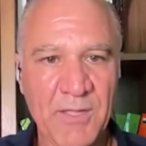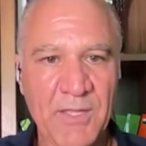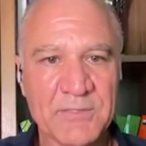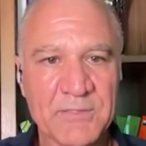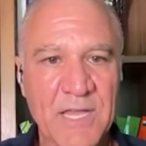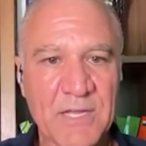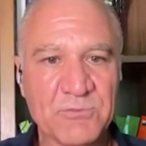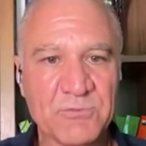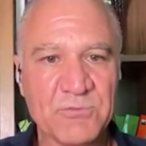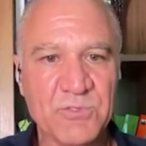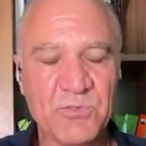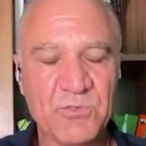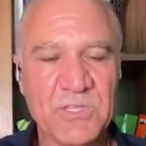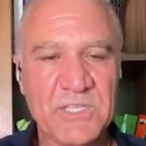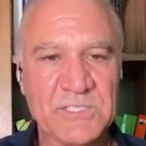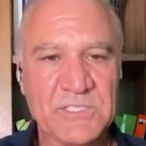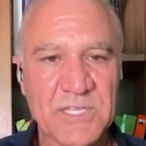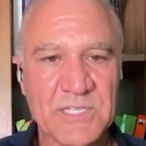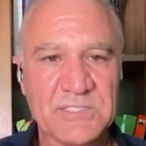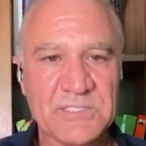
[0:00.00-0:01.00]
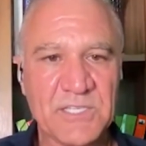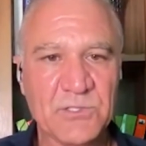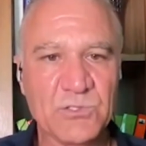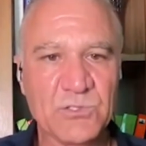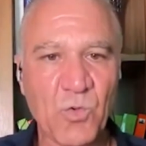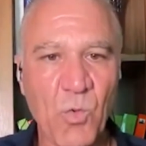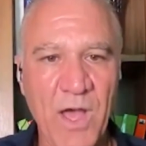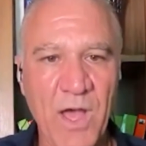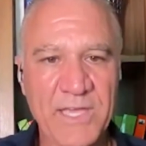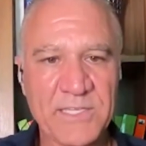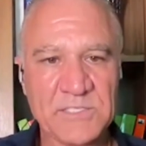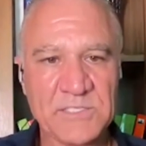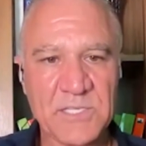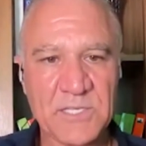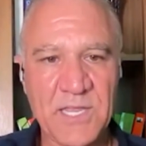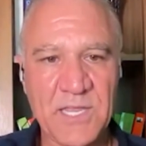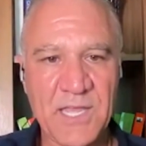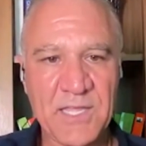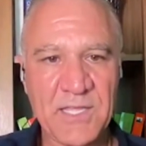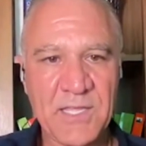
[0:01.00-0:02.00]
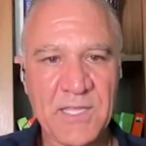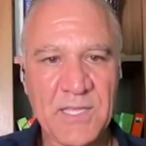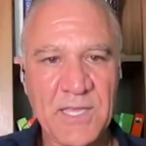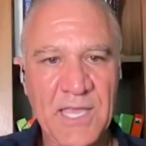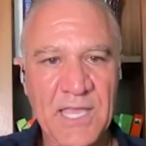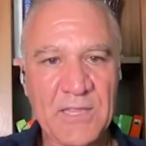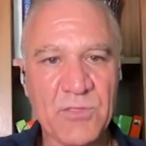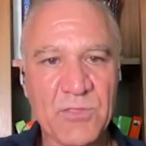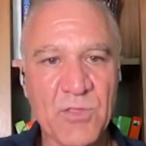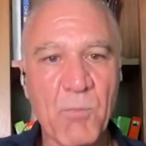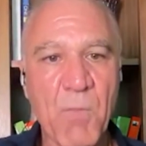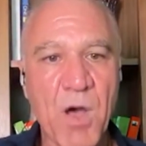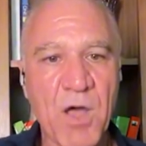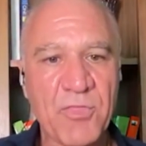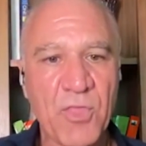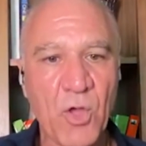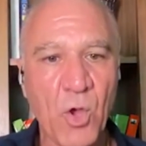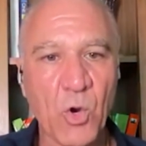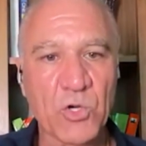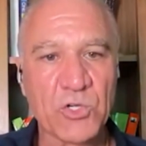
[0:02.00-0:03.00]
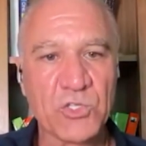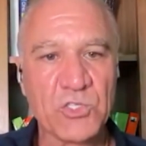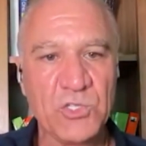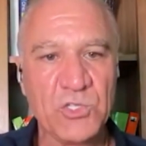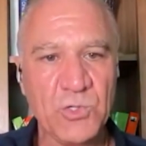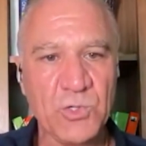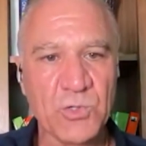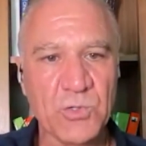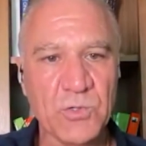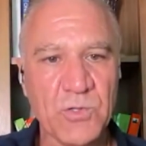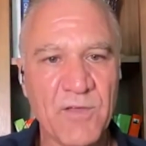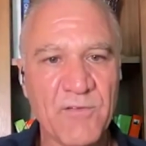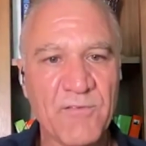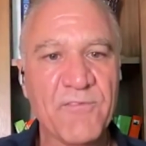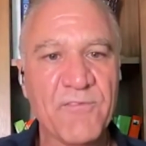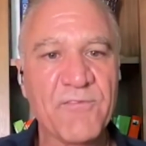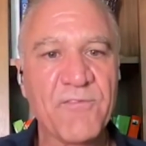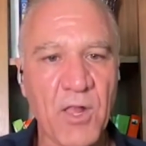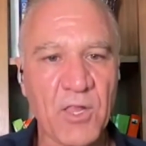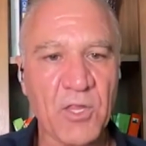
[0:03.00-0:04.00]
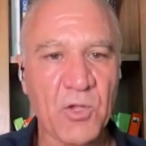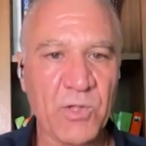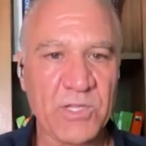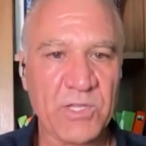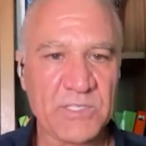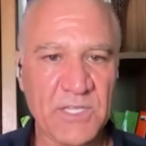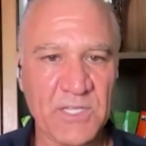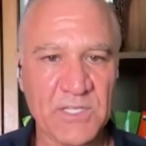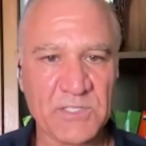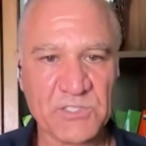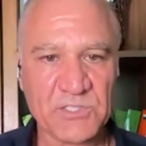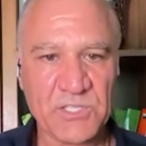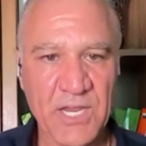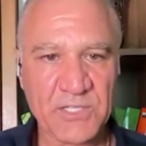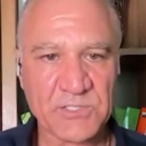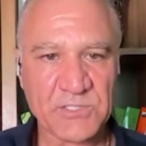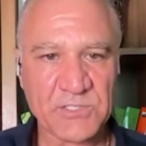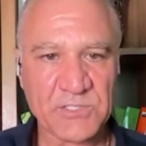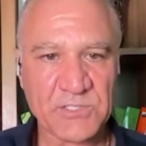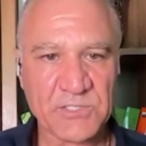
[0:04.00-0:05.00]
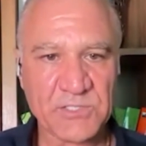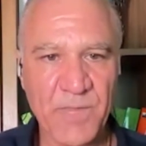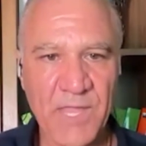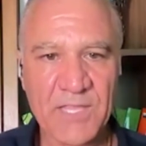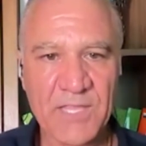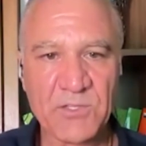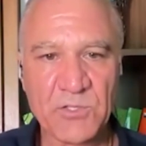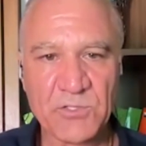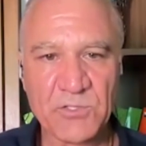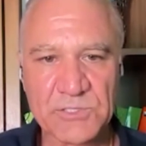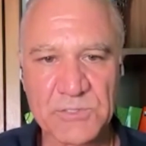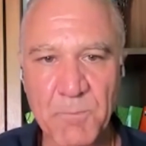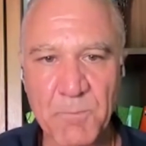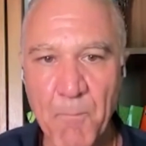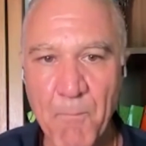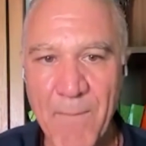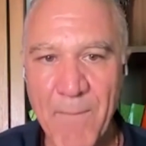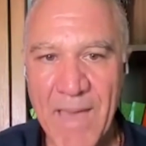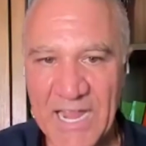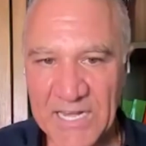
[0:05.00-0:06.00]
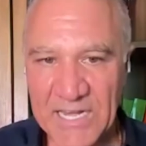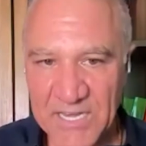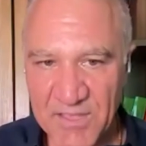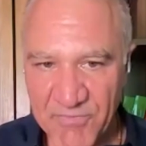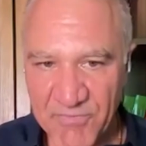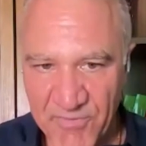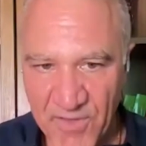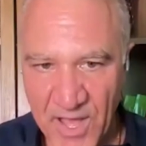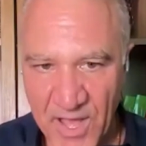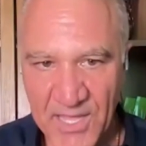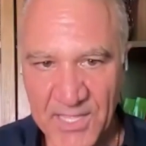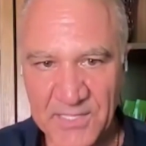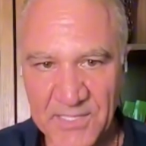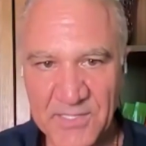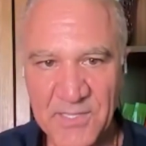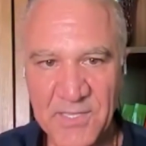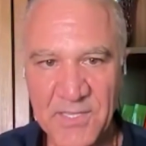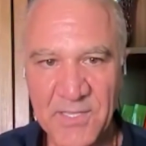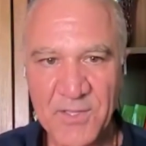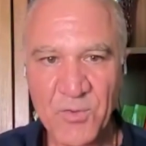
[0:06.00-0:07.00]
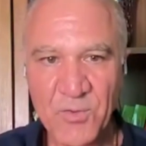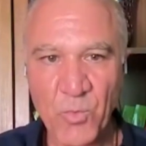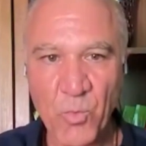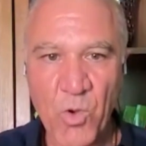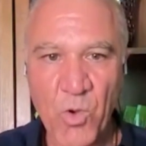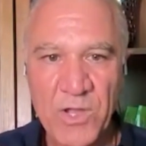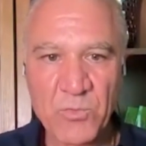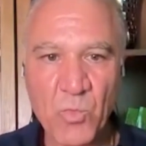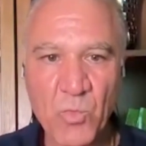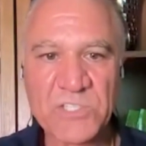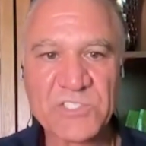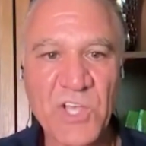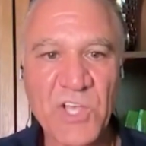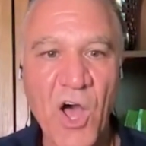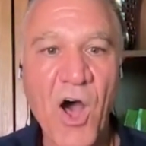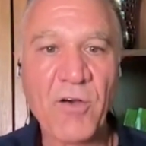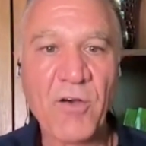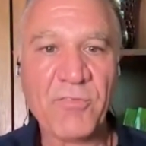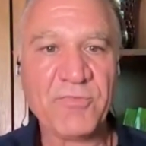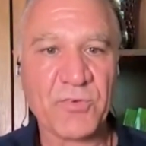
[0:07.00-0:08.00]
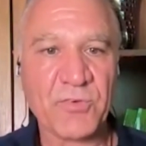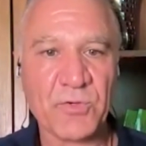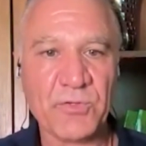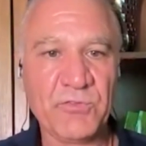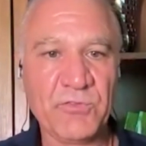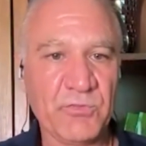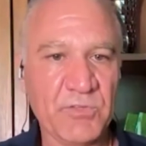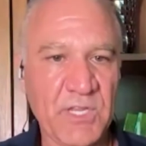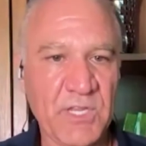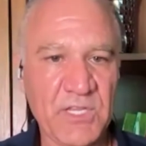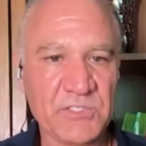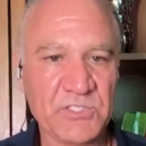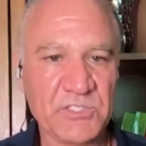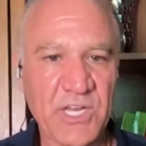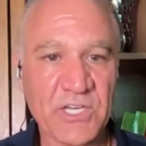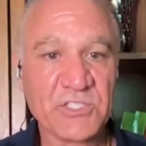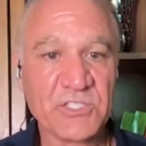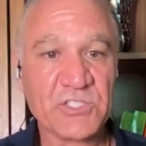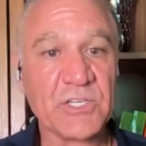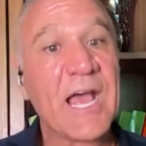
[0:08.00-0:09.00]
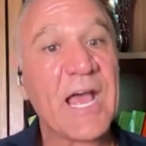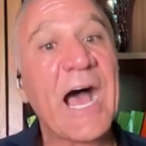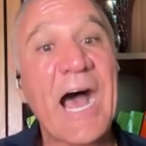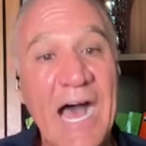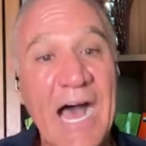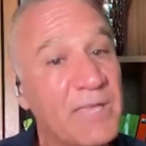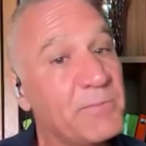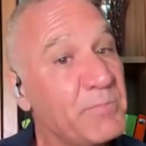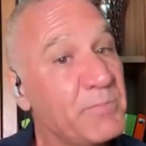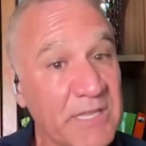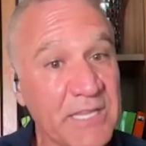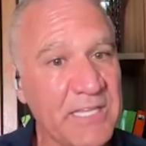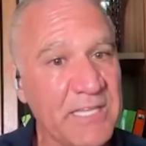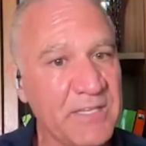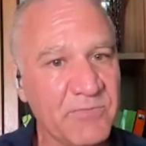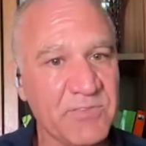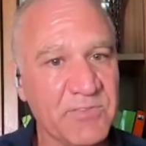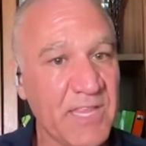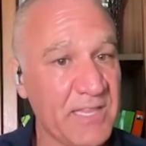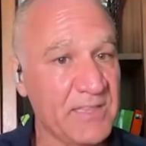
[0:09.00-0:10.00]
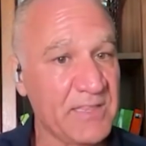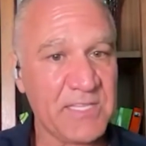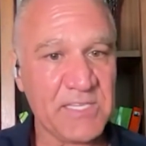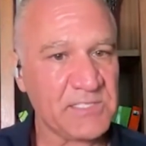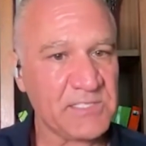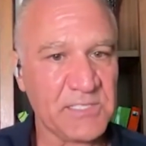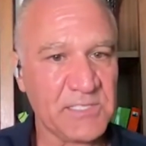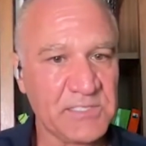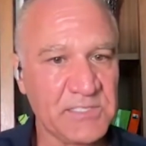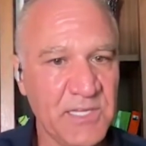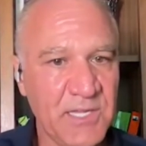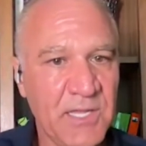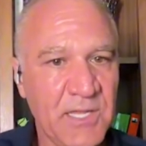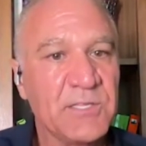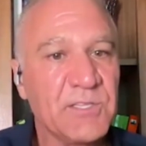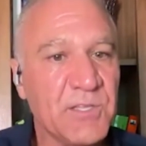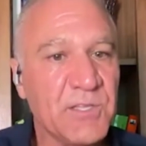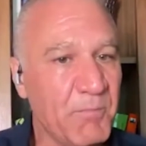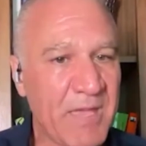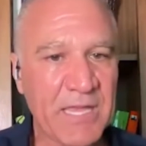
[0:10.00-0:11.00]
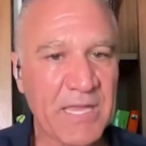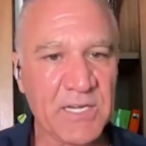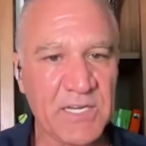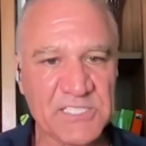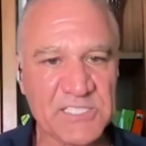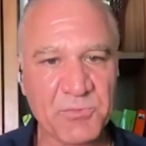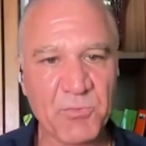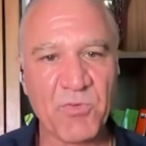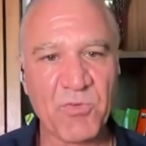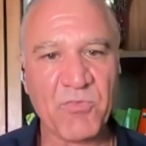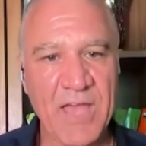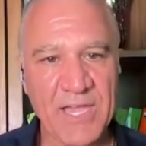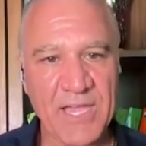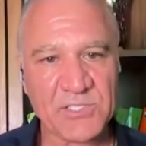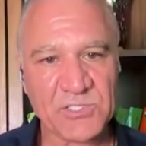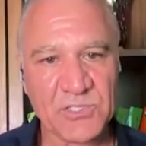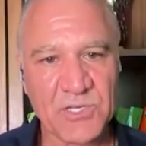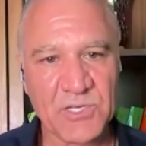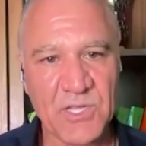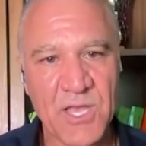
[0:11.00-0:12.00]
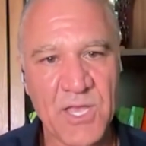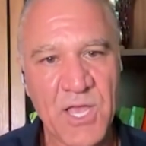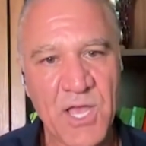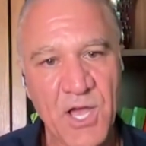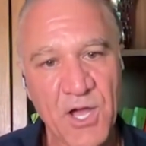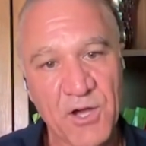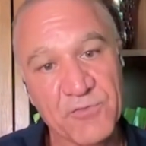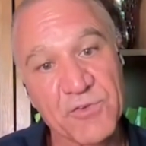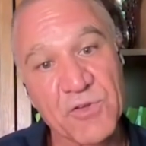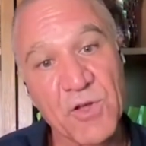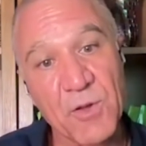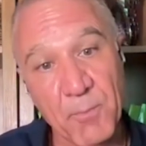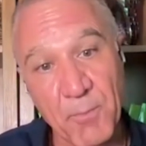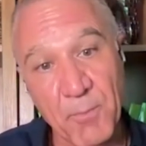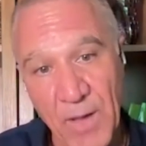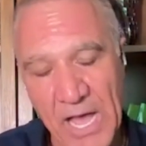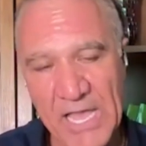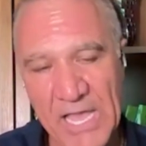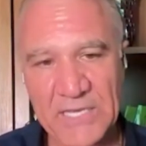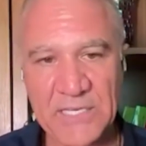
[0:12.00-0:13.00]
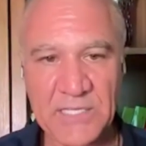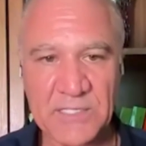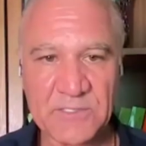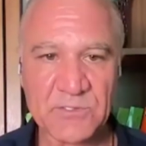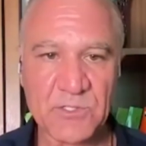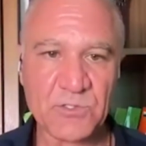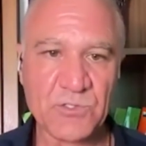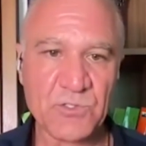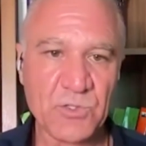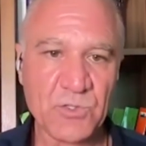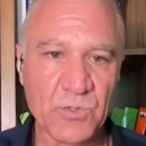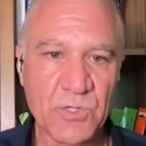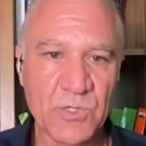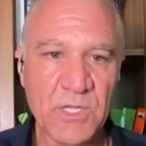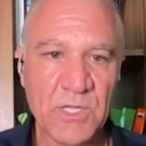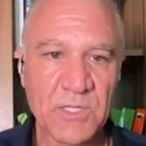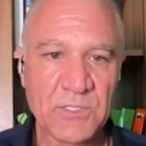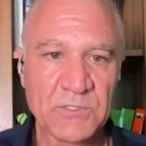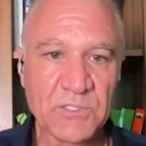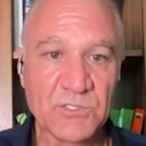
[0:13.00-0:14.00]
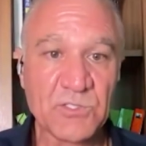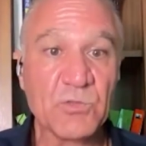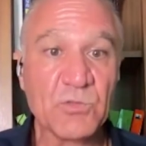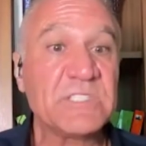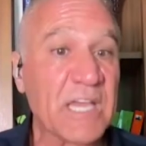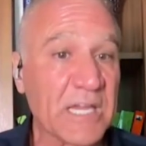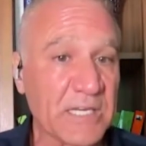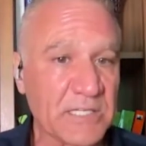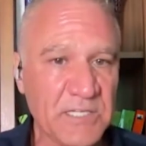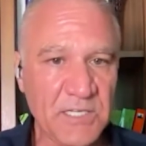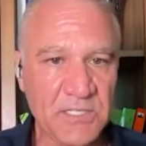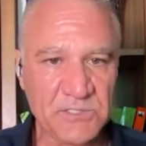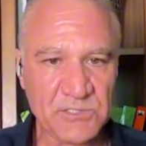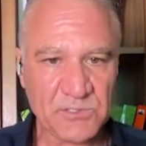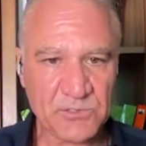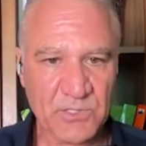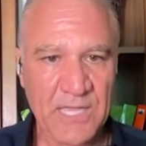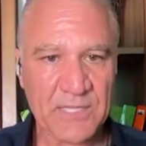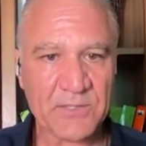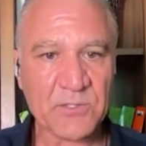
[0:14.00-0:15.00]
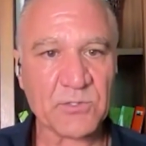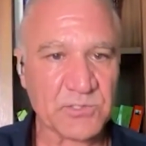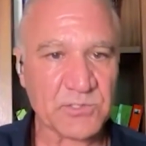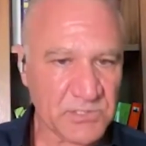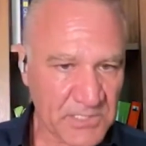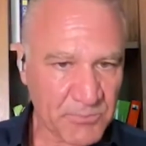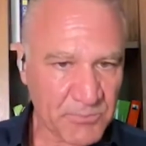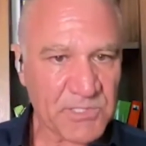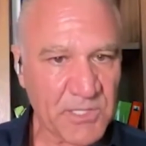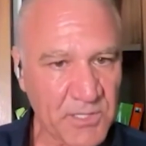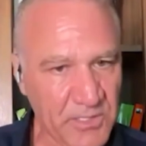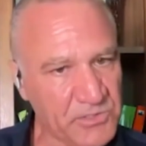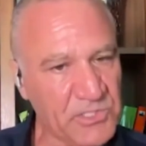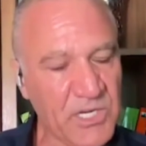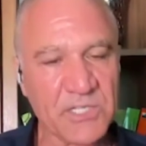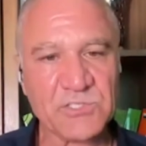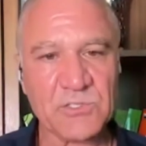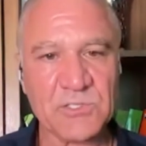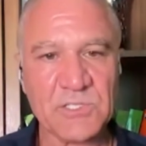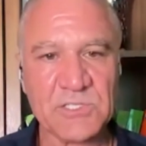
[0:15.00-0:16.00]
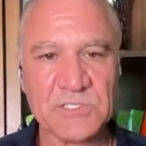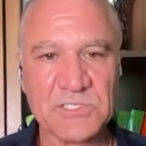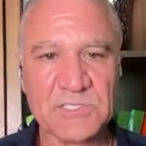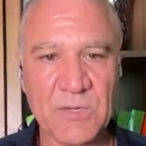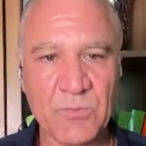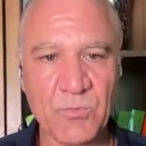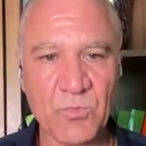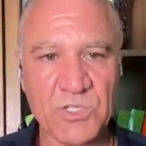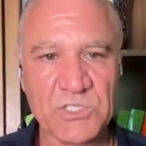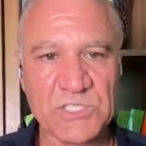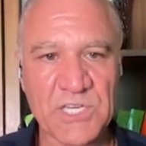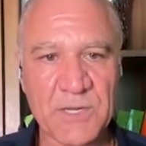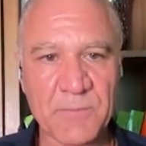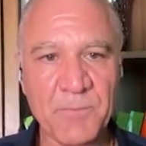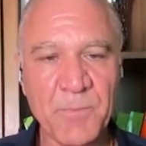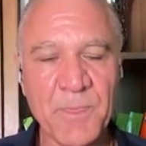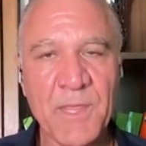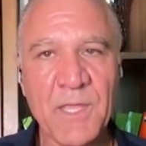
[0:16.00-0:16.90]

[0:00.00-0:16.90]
Now do this, let's say twice a day in the month or two following the injection, and you just magnify what was offered through the injection. I believe that this is the mechanism of action of combining the two techniques together, stem cell injection and STEMREGEN.